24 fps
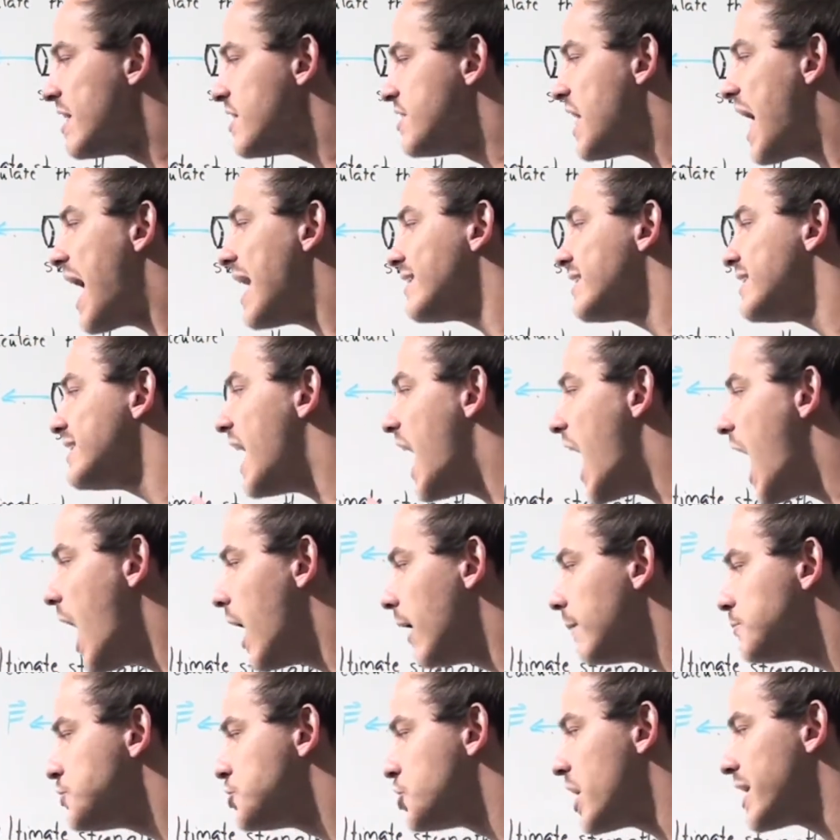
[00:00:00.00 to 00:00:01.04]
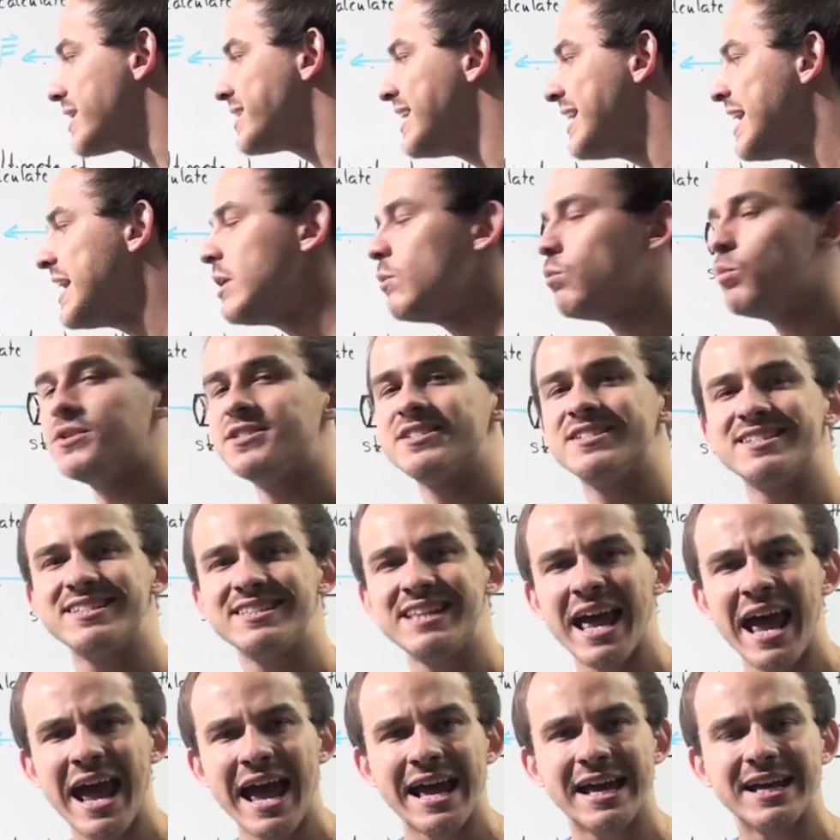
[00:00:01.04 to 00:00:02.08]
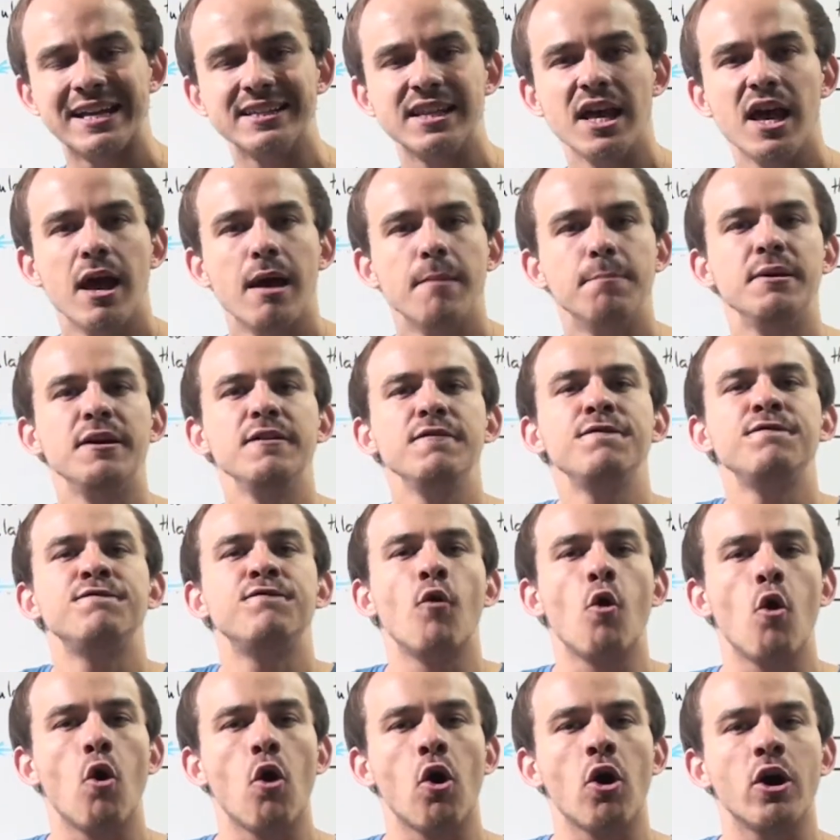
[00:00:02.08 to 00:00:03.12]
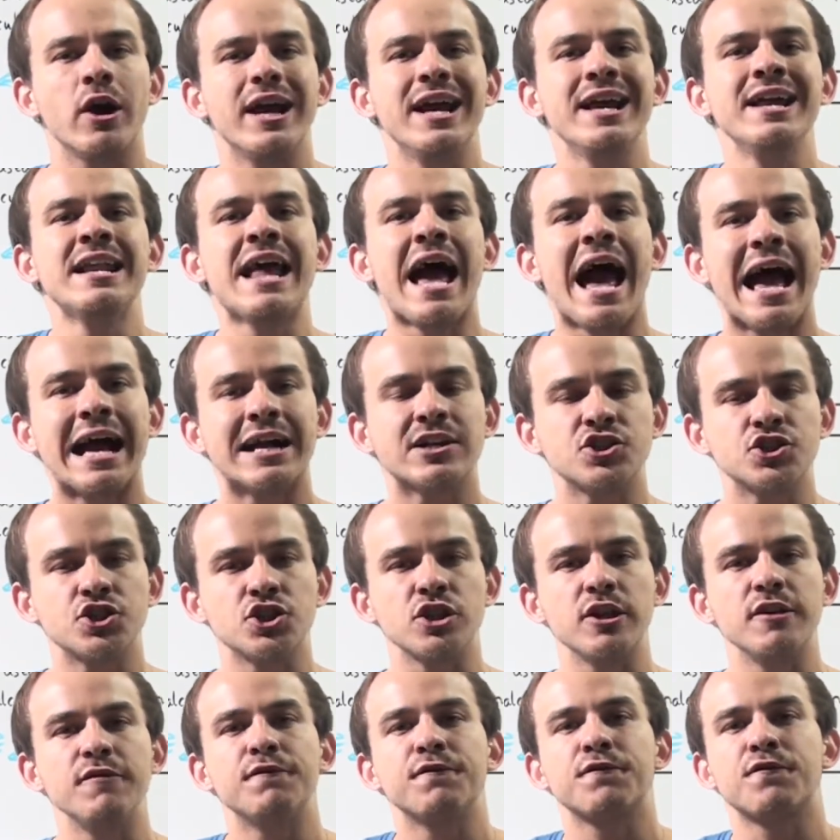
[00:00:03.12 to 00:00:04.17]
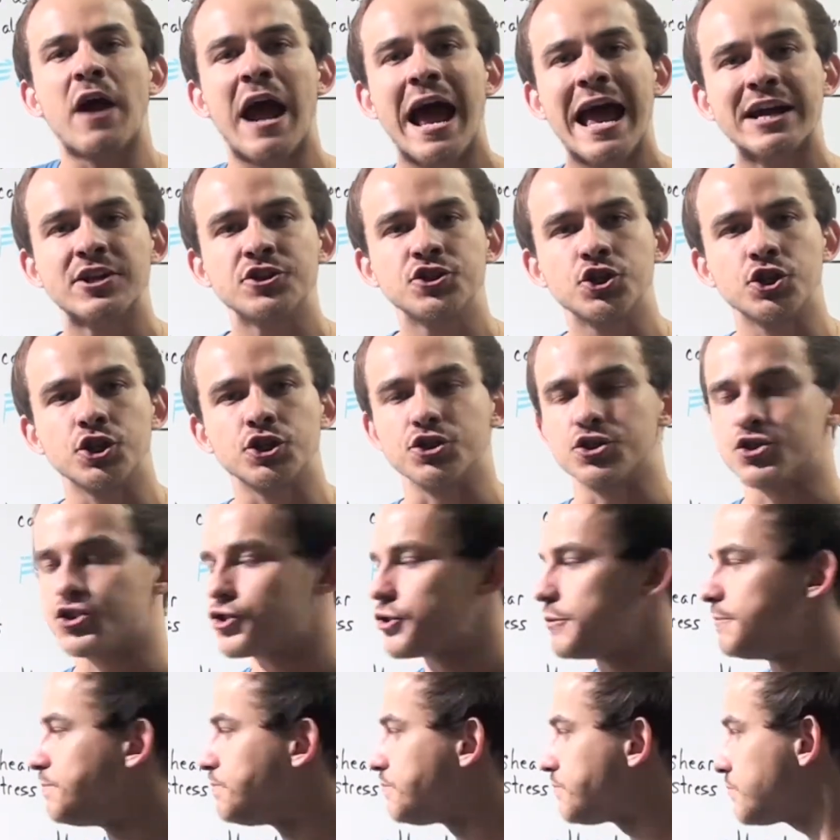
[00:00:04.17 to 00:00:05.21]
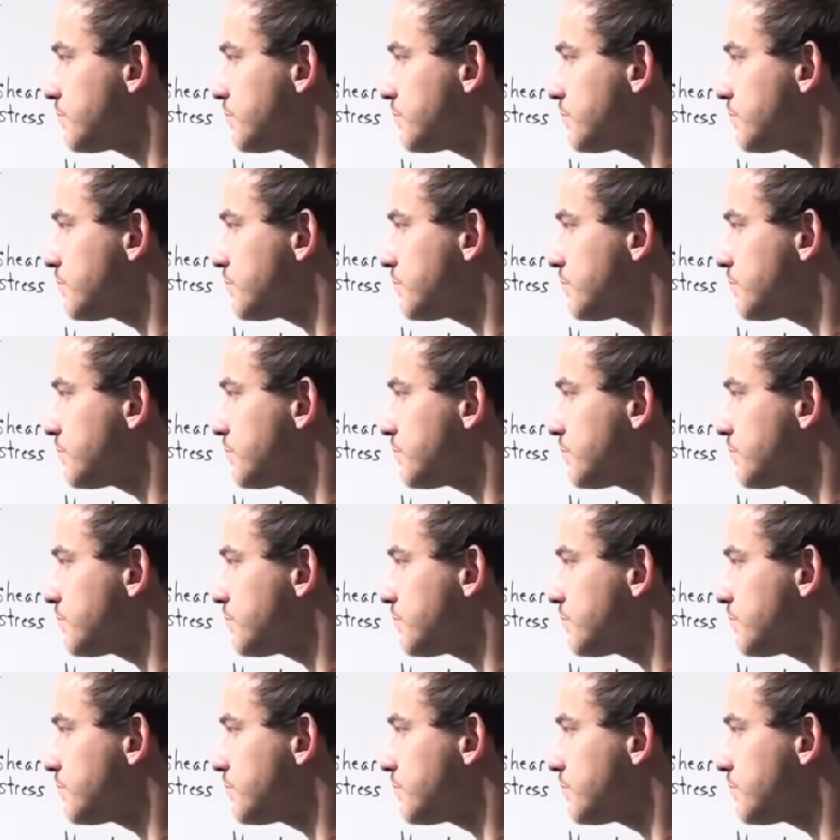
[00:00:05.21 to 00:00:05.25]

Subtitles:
that an object can withstand before it actually fractures.